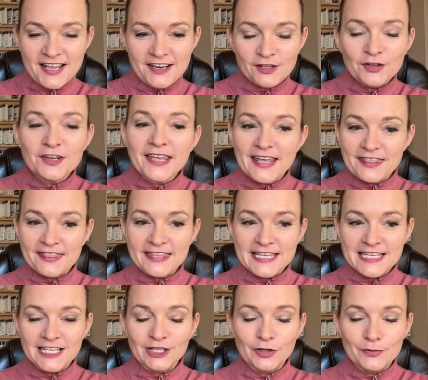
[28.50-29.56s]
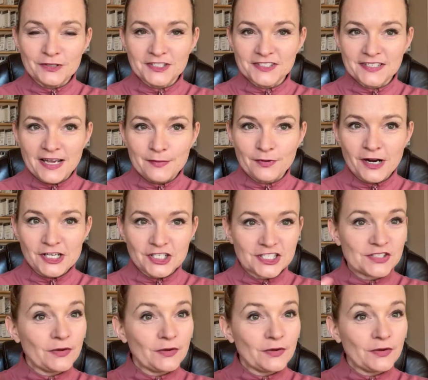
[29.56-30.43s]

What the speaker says: look at the Global Design Project.